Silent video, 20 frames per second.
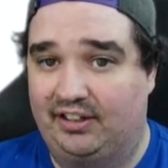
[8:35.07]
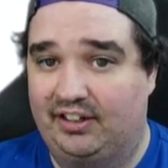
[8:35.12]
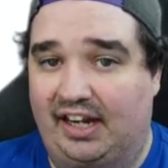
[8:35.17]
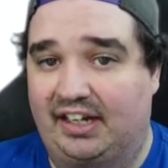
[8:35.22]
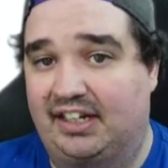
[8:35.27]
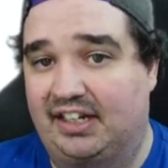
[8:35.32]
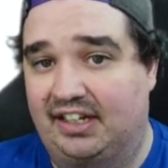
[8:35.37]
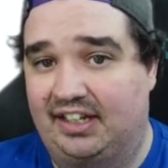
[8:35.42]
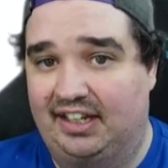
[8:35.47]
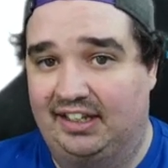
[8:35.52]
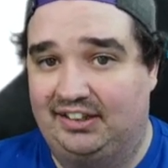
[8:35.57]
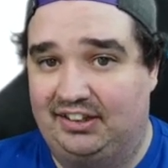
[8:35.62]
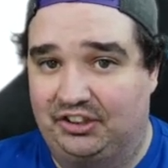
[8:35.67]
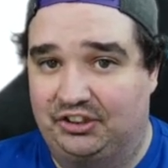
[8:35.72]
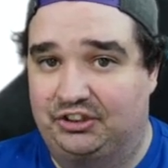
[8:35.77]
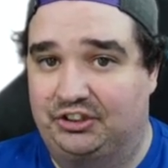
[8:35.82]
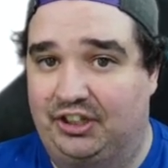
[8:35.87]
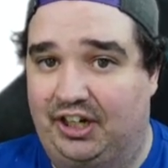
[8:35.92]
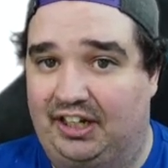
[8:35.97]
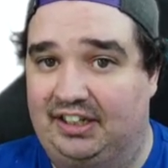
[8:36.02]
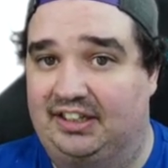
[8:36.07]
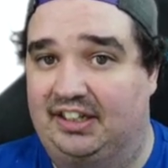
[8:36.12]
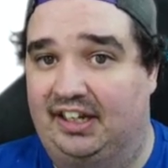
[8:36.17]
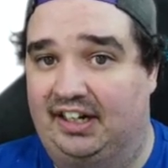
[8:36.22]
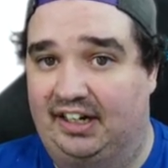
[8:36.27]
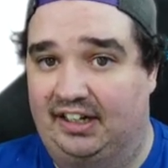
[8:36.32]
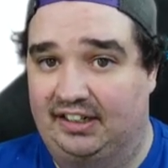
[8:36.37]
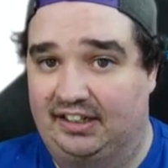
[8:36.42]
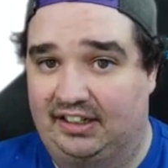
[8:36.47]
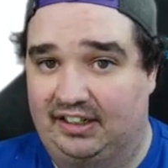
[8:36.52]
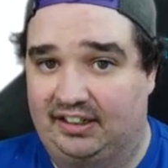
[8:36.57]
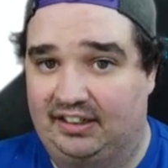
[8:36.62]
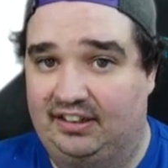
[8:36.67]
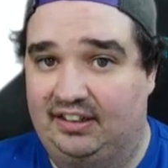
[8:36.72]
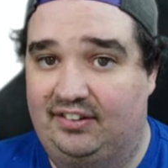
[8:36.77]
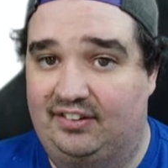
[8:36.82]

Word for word: I can get the shot that I need,